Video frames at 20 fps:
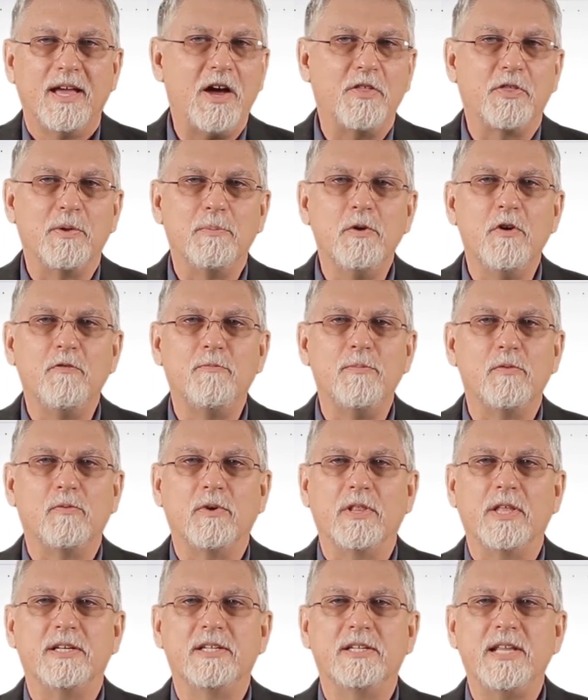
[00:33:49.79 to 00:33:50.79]
How the
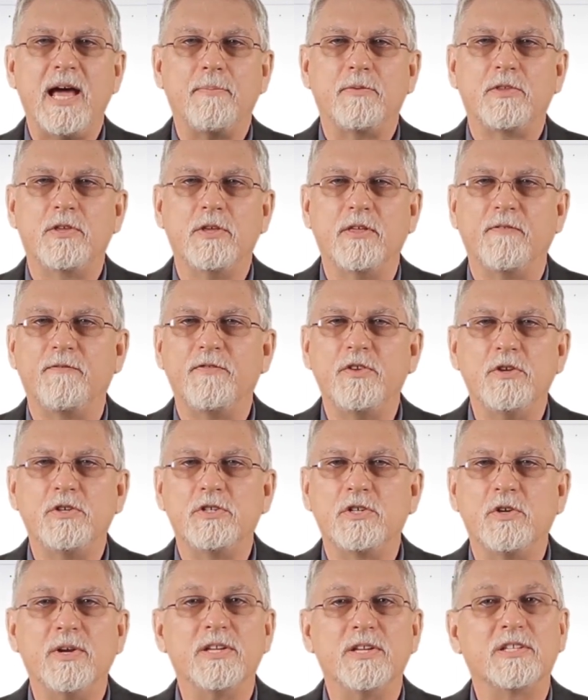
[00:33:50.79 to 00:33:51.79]
movement will adapt to the
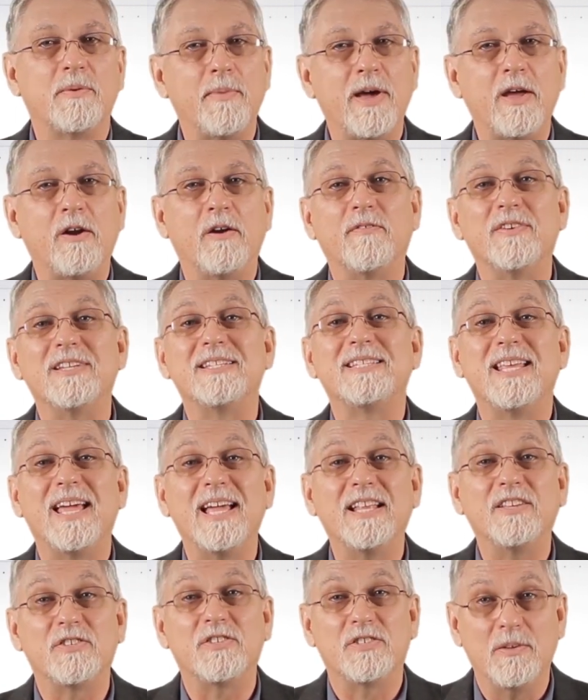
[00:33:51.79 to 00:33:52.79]
future is a matter of
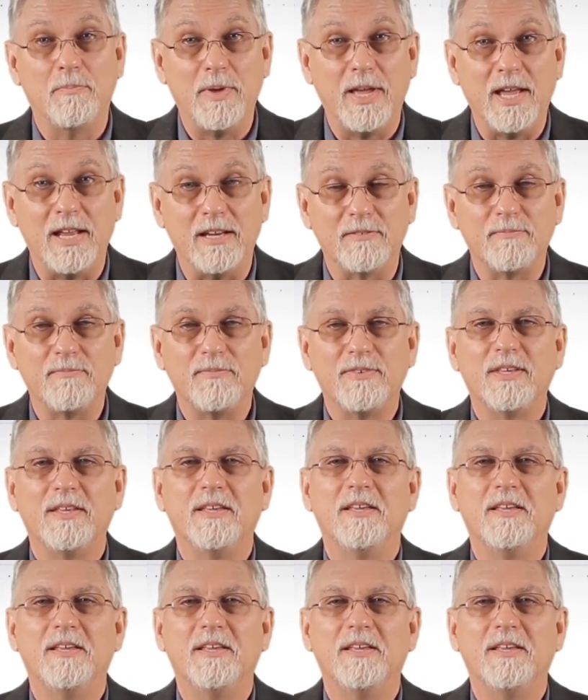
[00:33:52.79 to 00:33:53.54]
intense debate,